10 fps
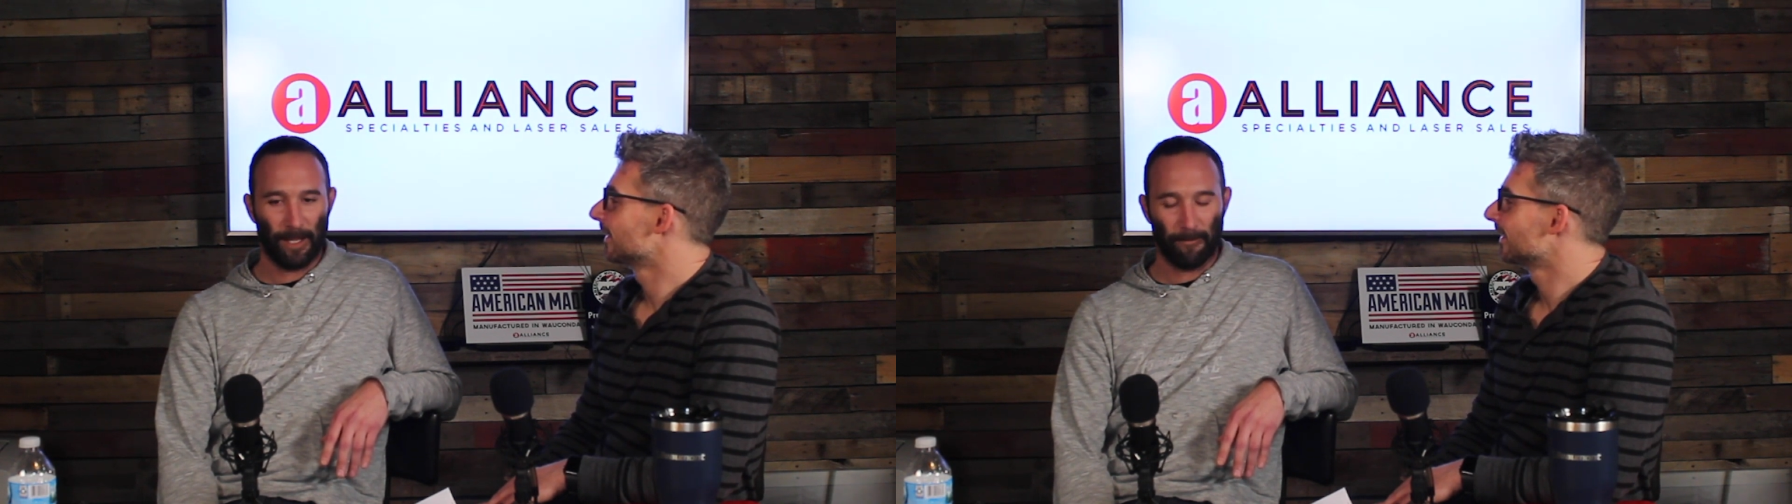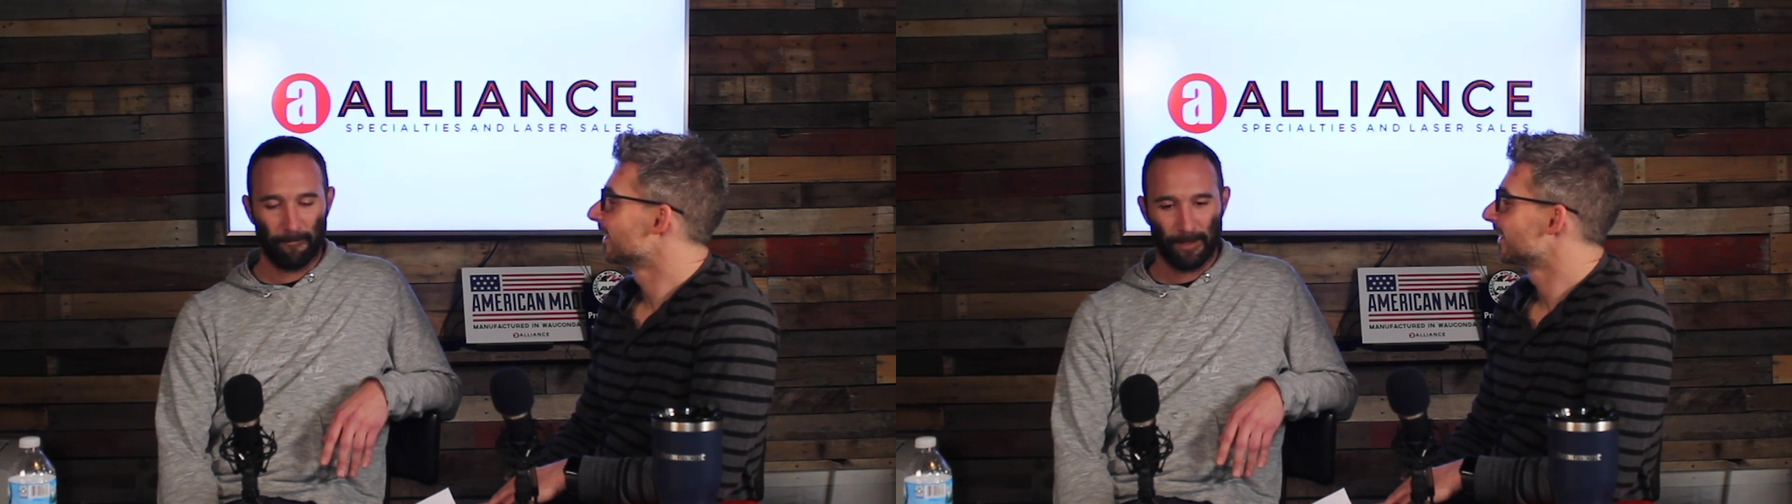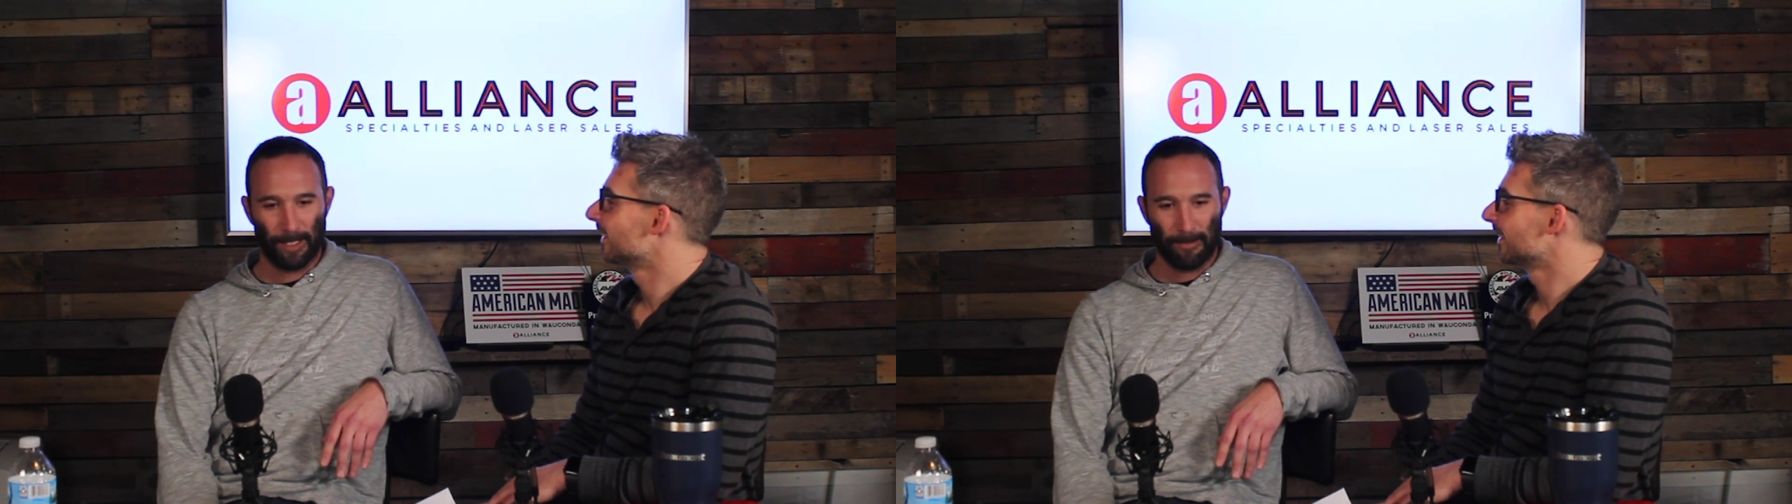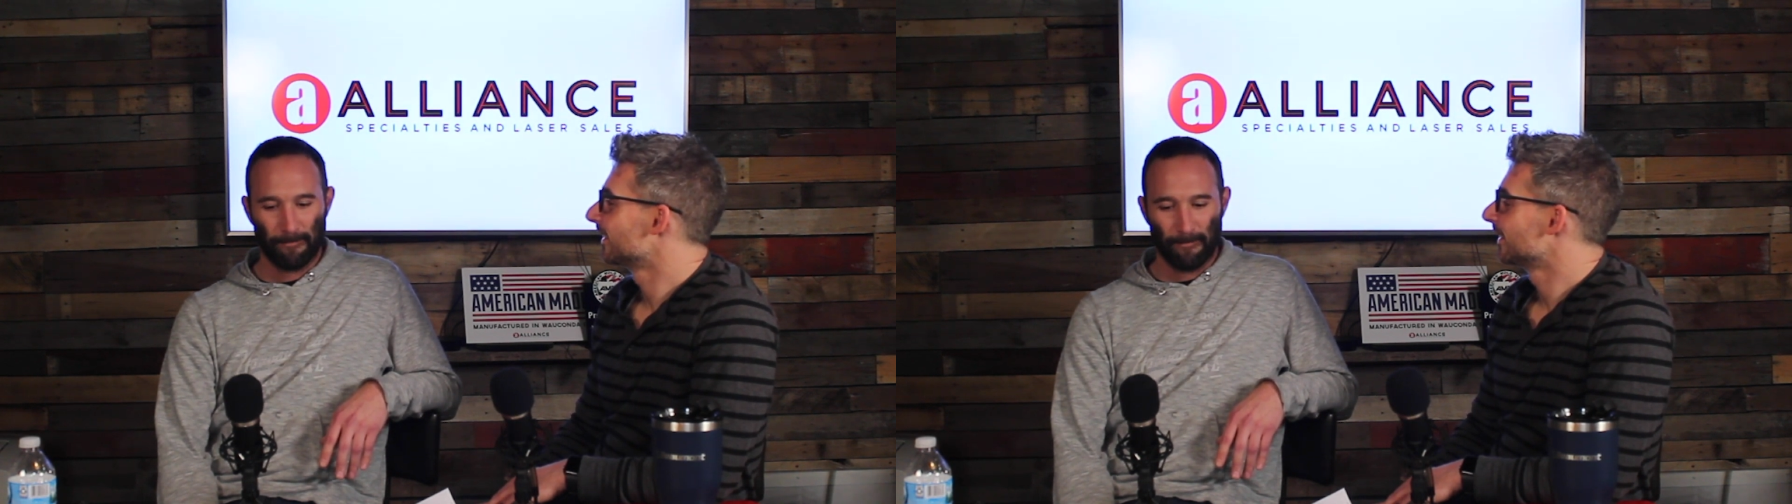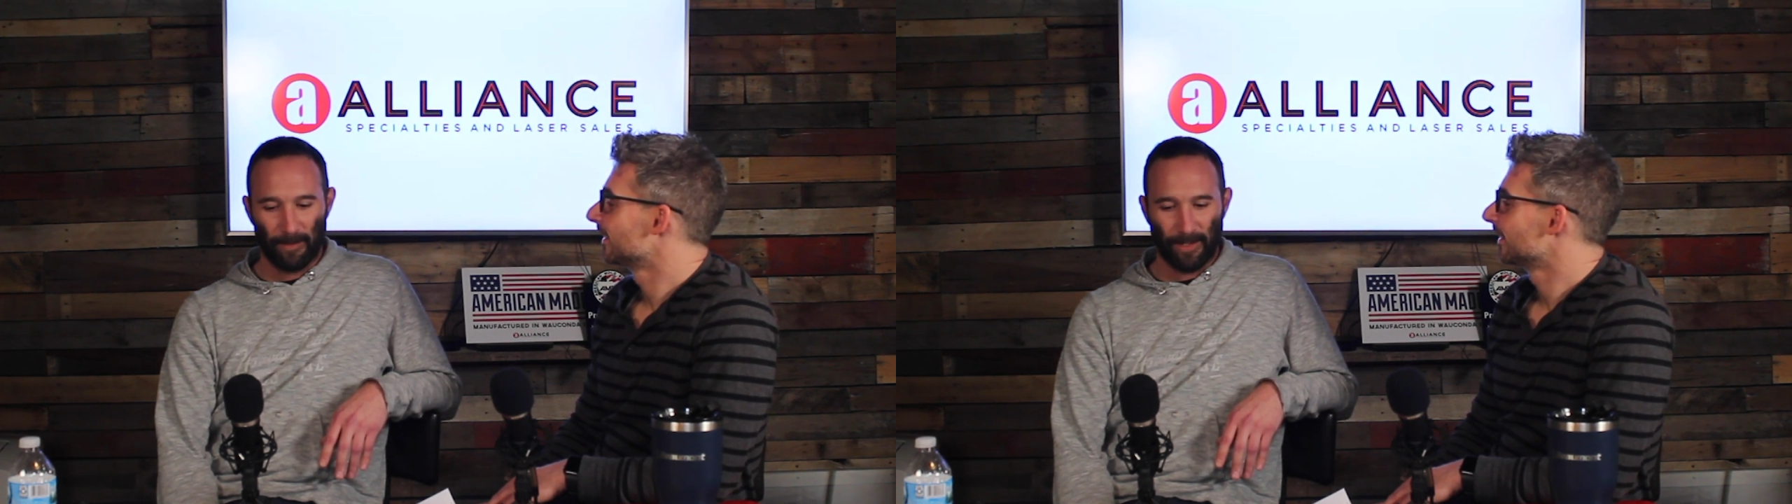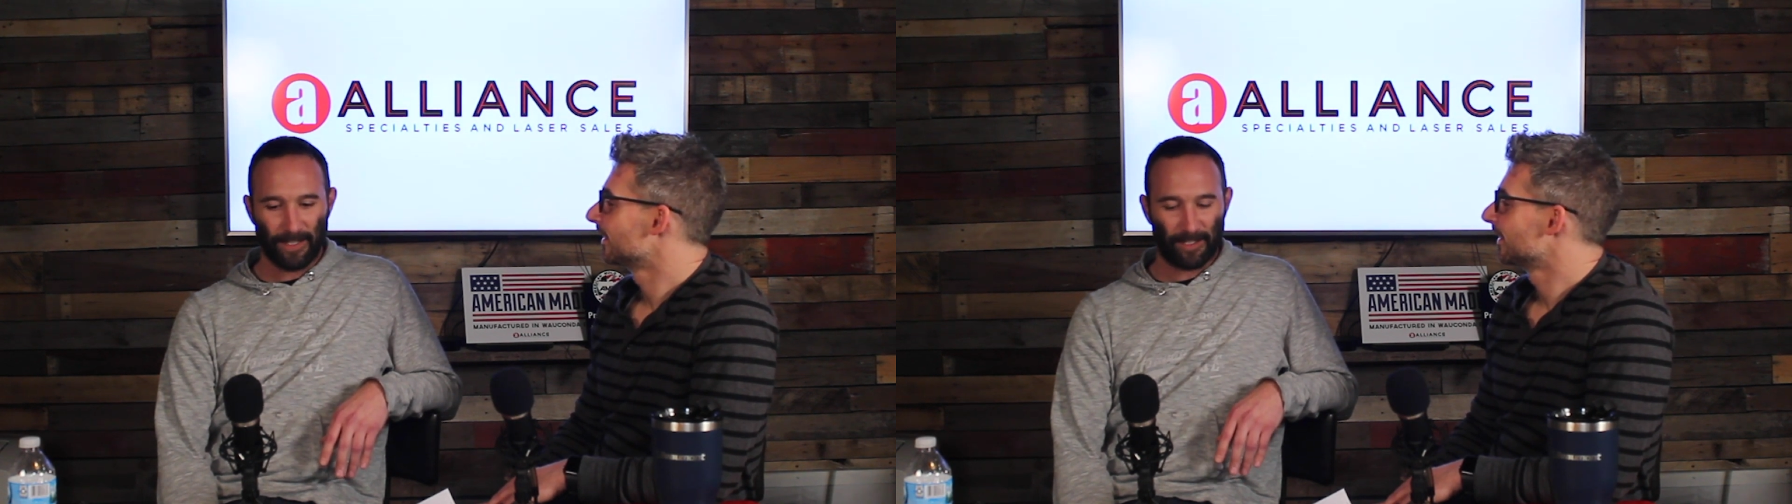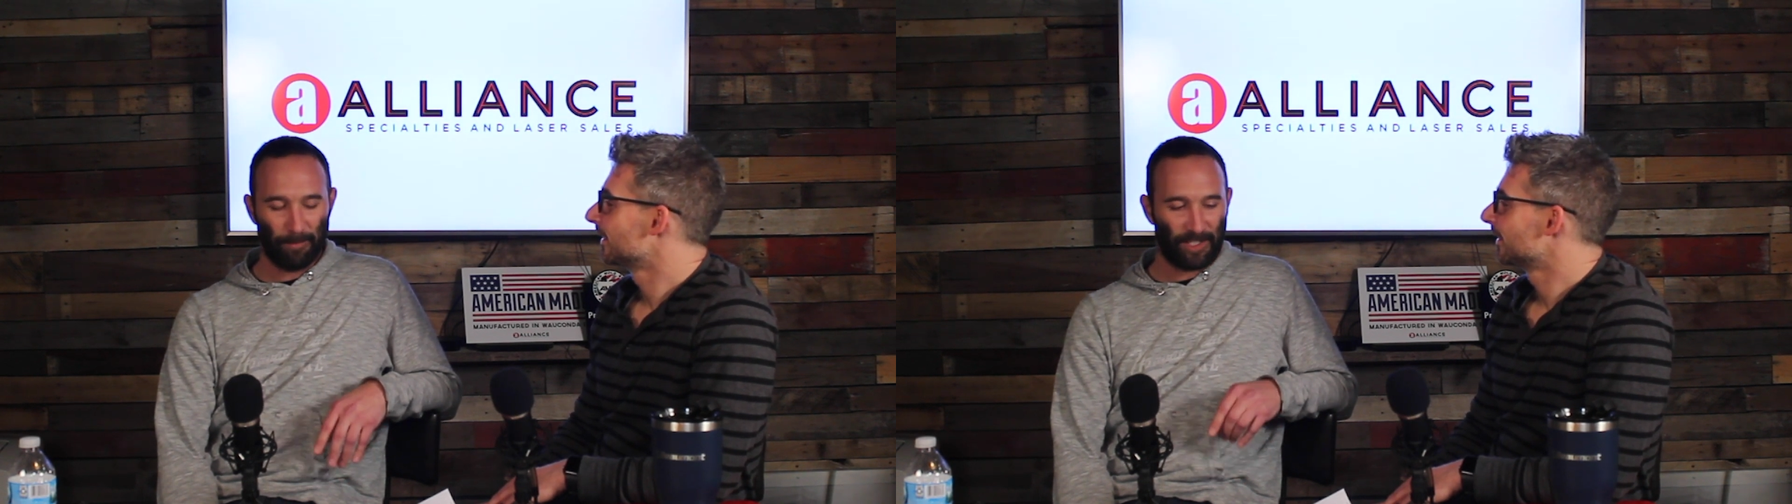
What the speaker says: Yeah. Not so